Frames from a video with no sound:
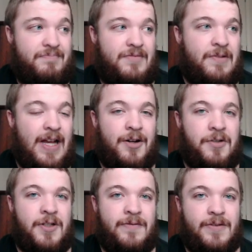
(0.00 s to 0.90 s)
of how
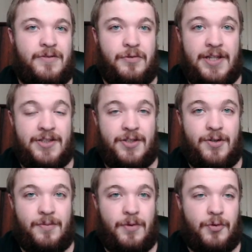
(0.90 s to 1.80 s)
good of a red
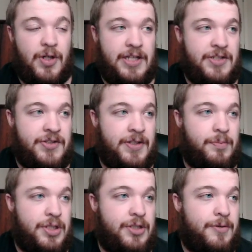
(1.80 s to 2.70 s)
zone threat he's going to
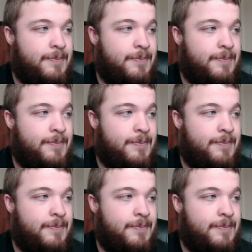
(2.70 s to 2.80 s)
be.